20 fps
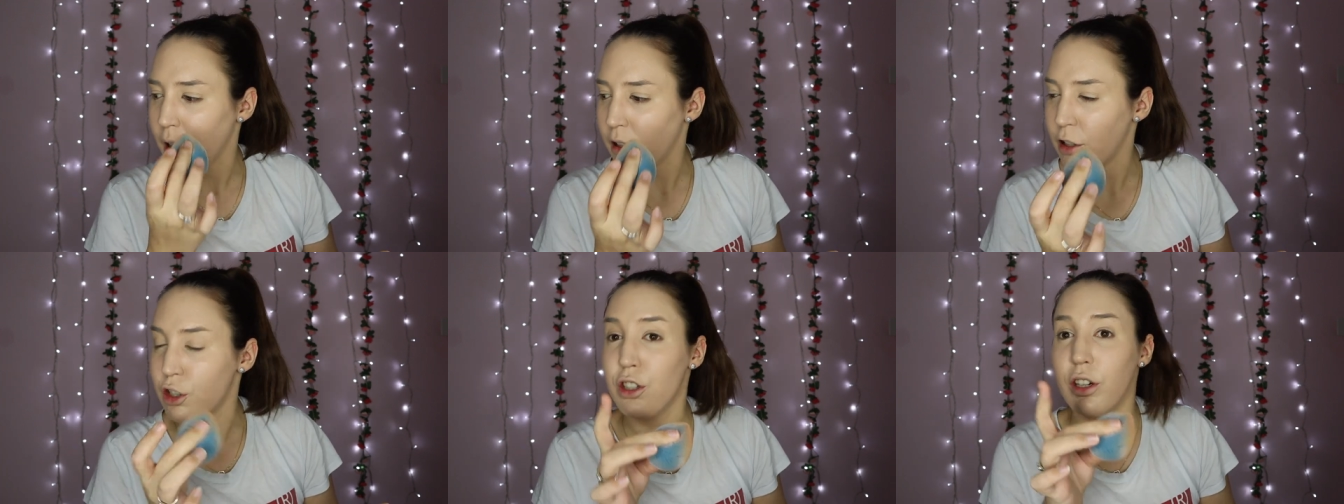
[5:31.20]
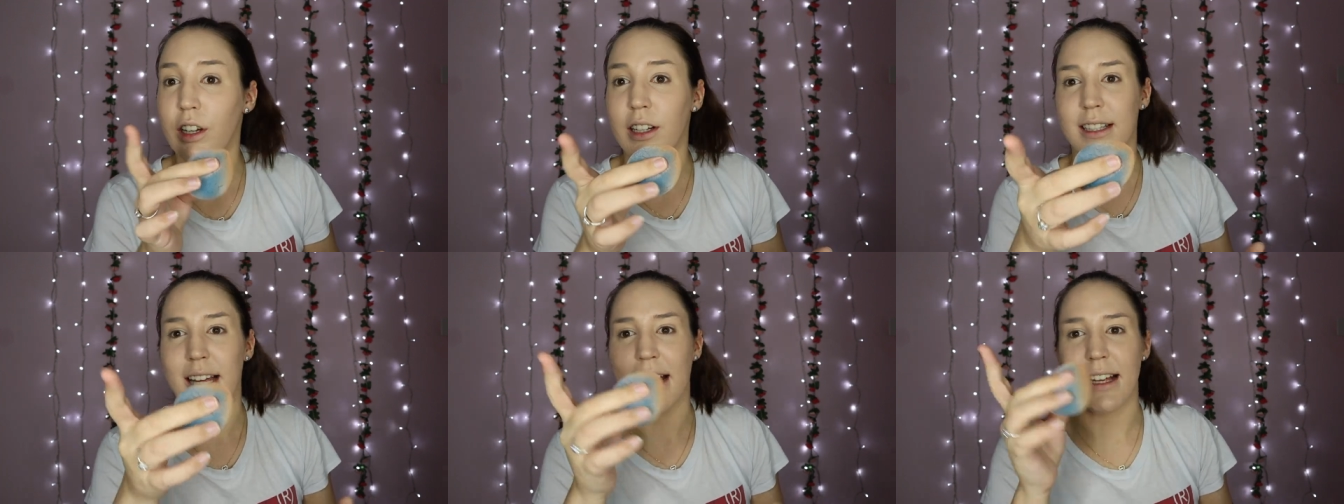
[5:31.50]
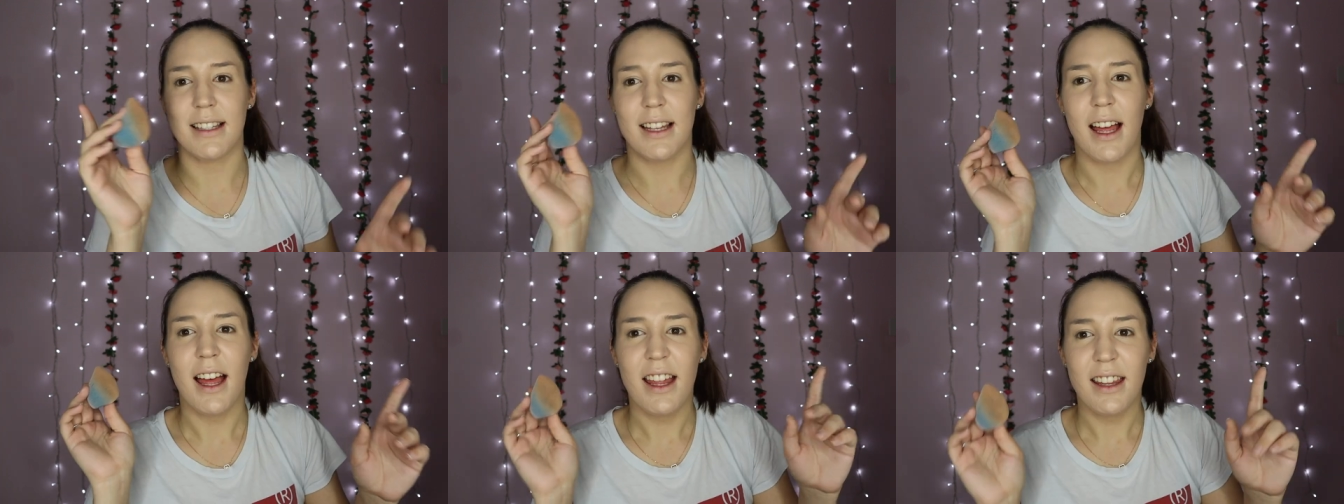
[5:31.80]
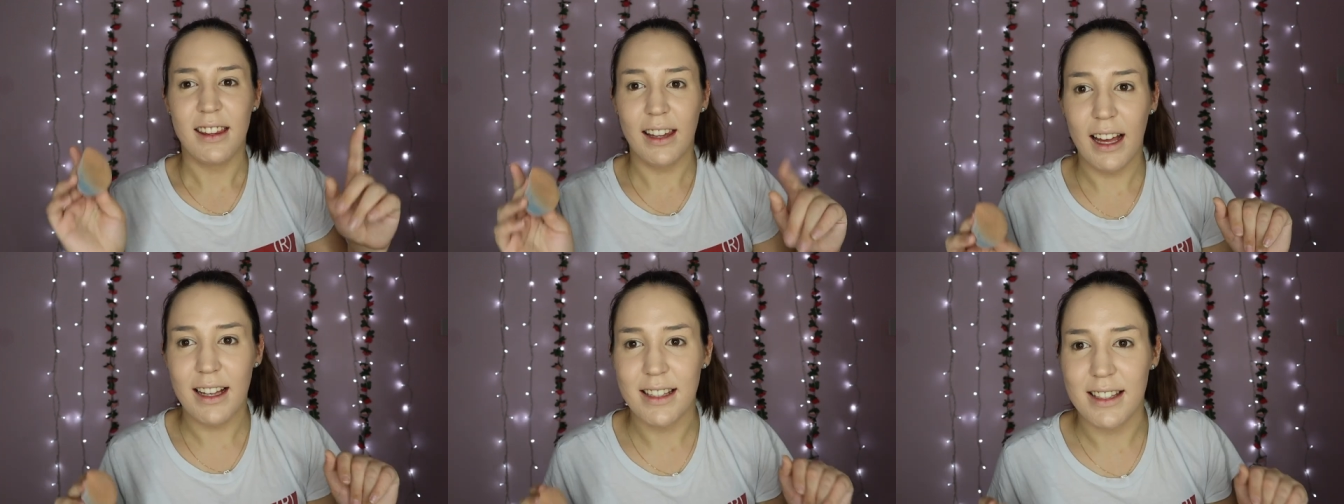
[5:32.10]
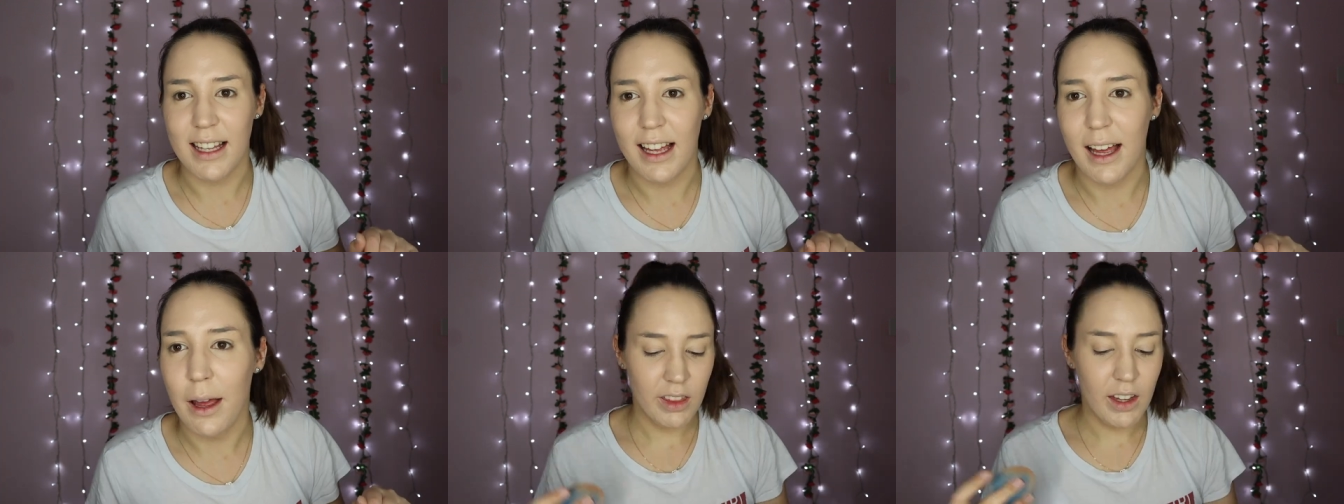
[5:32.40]
sugar test. That's
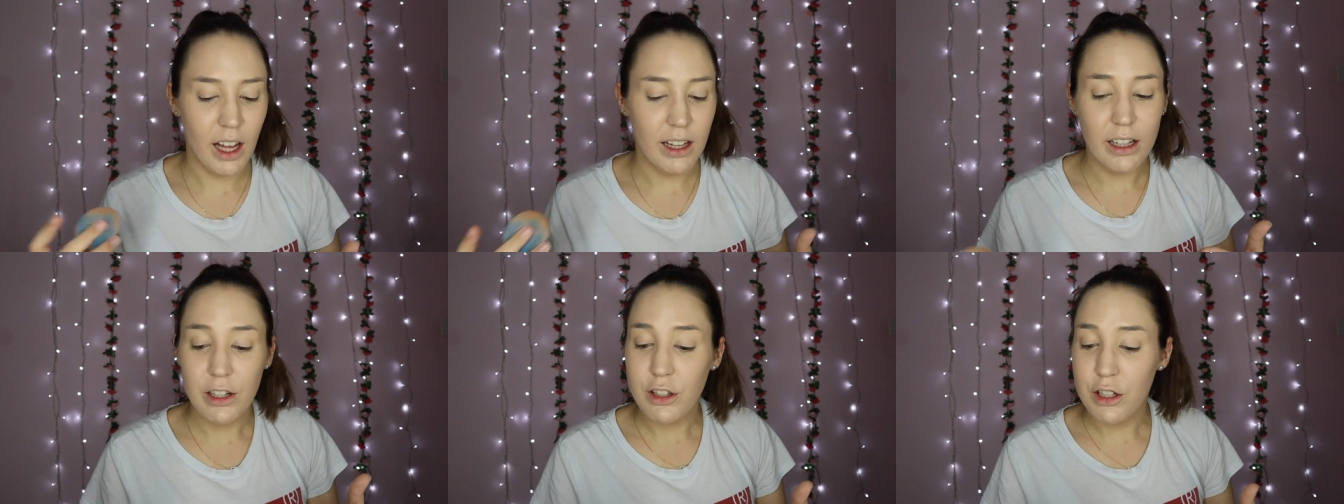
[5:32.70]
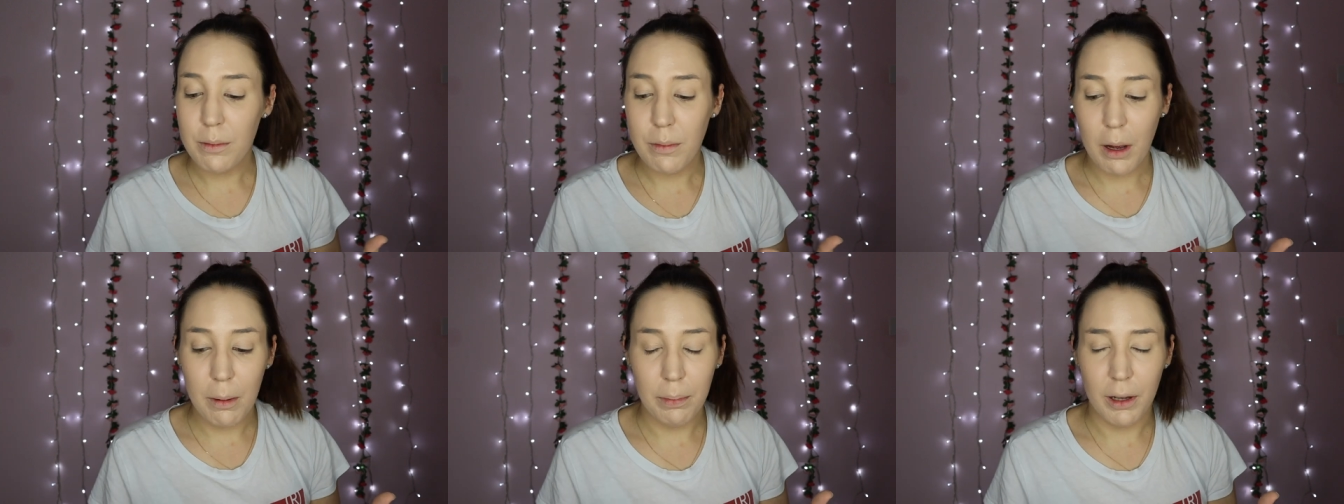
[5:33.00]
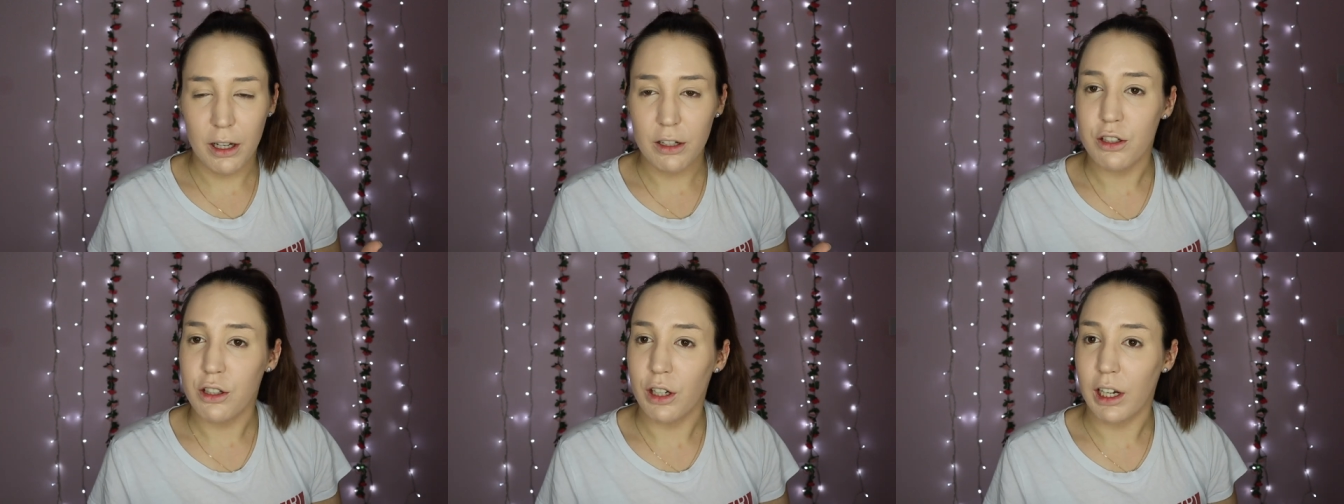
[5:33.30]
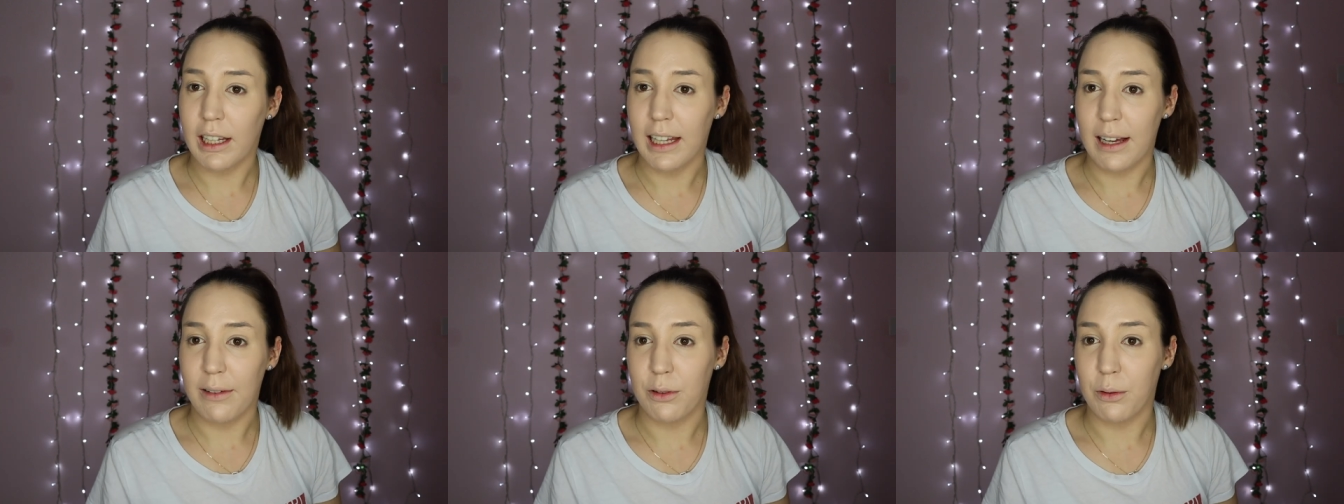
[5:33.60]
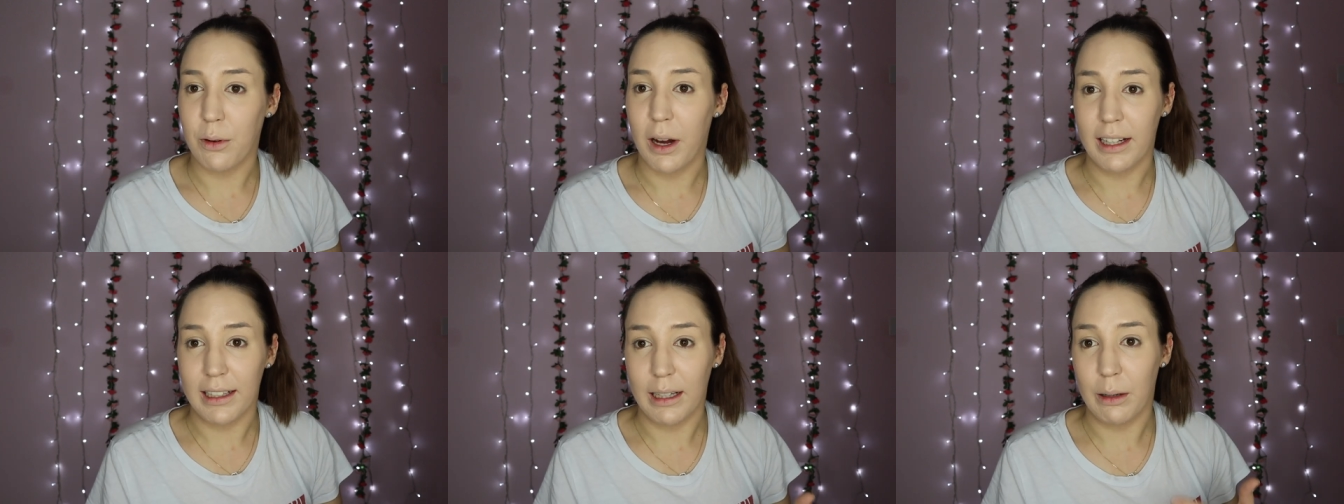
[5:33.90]
it. And they took my blood sugar
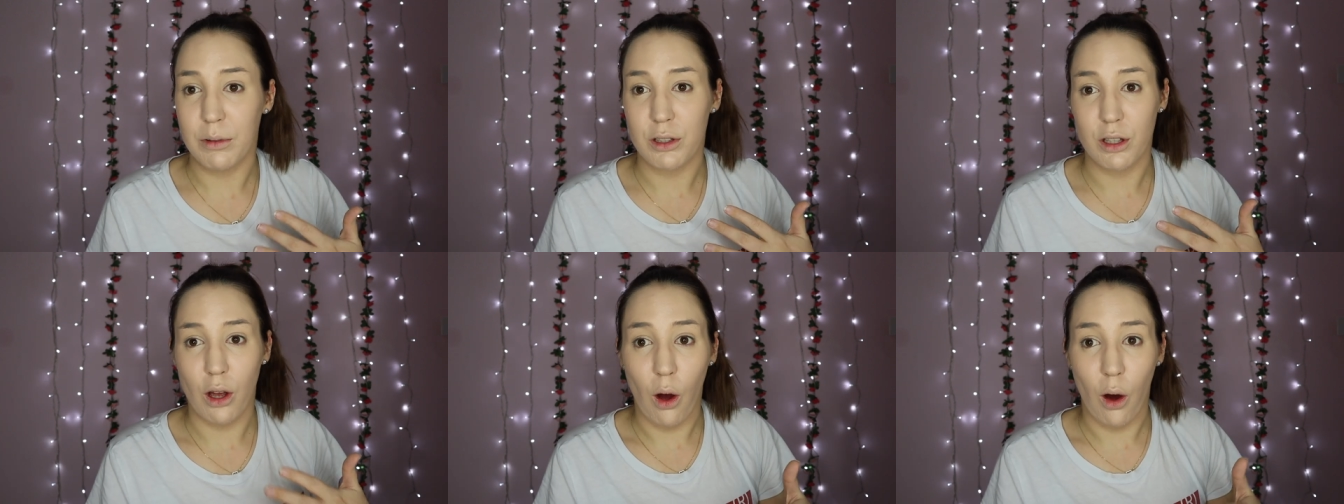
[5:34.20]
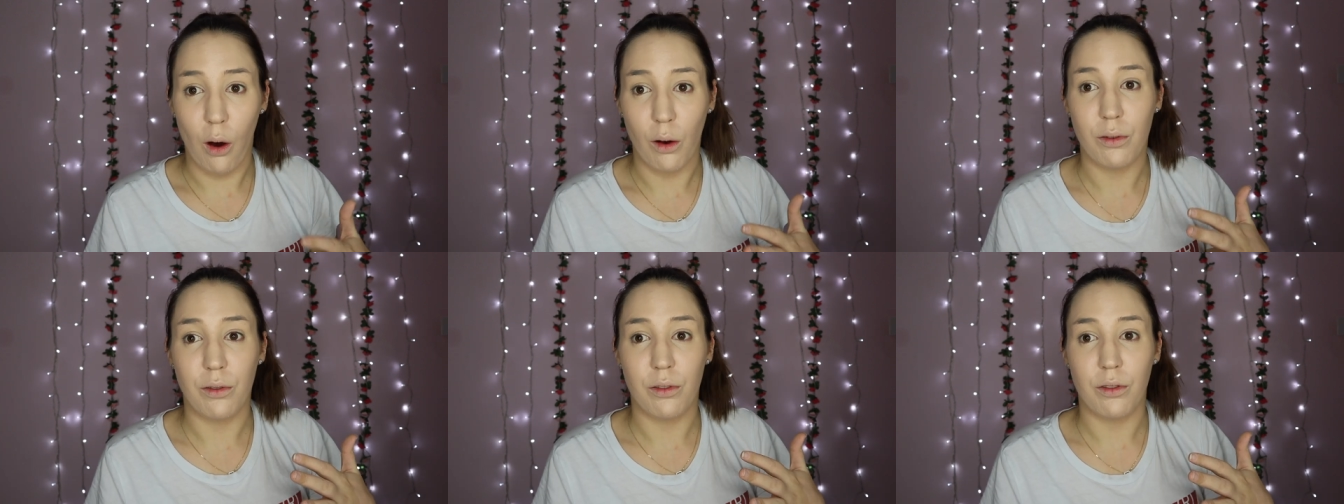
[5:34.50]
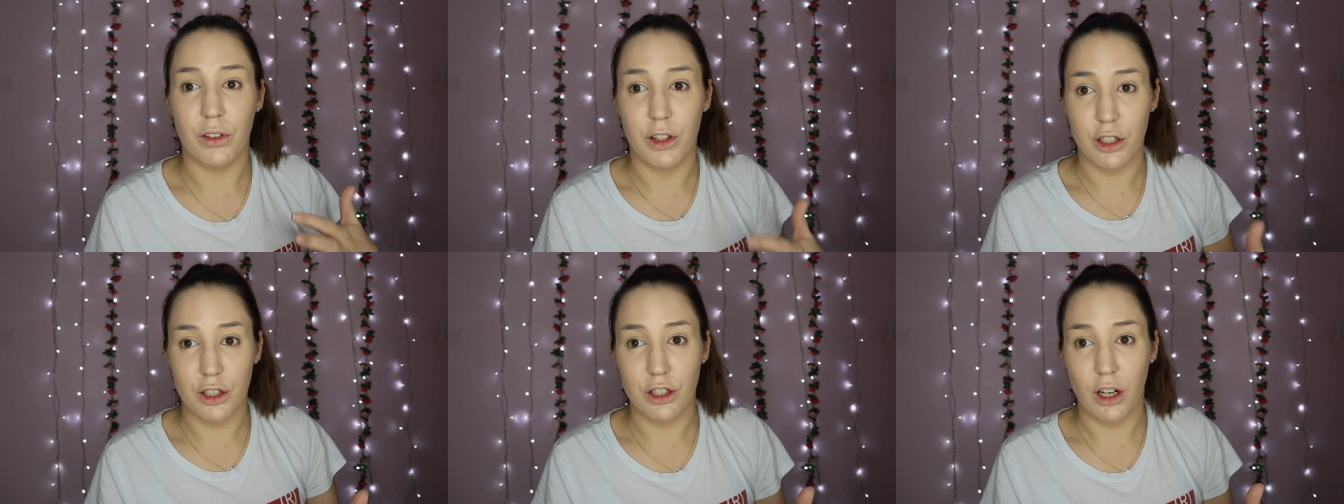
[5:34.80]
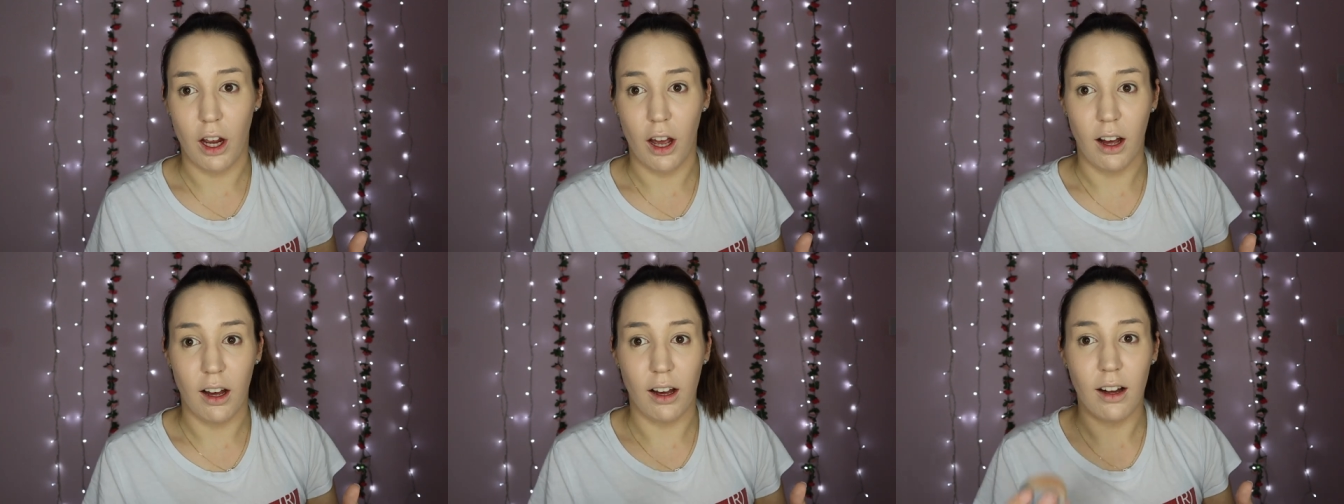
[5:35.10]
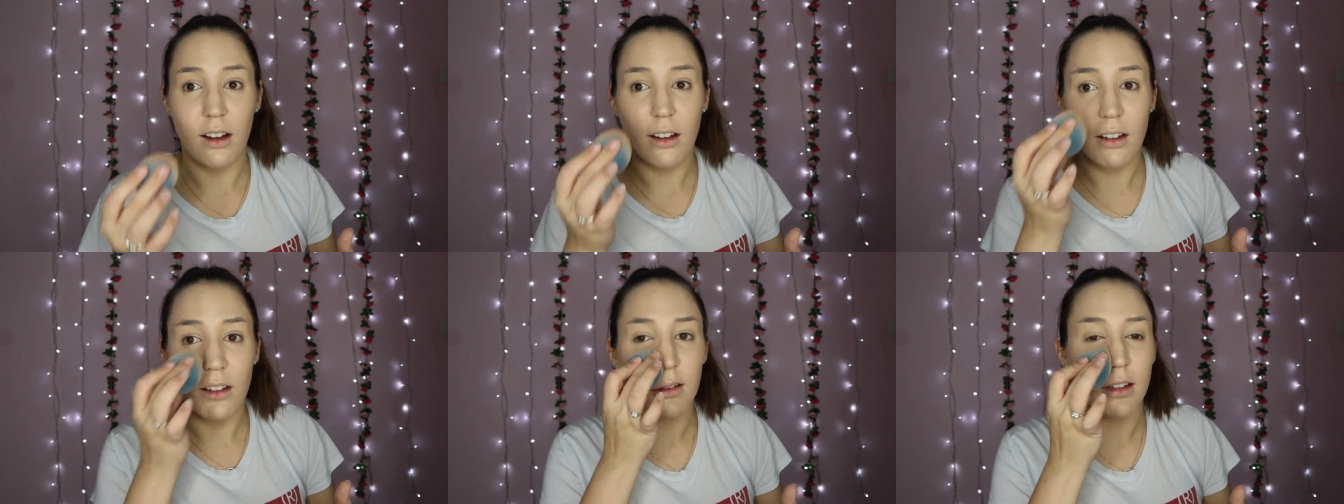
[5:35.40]
level and it was off the chart.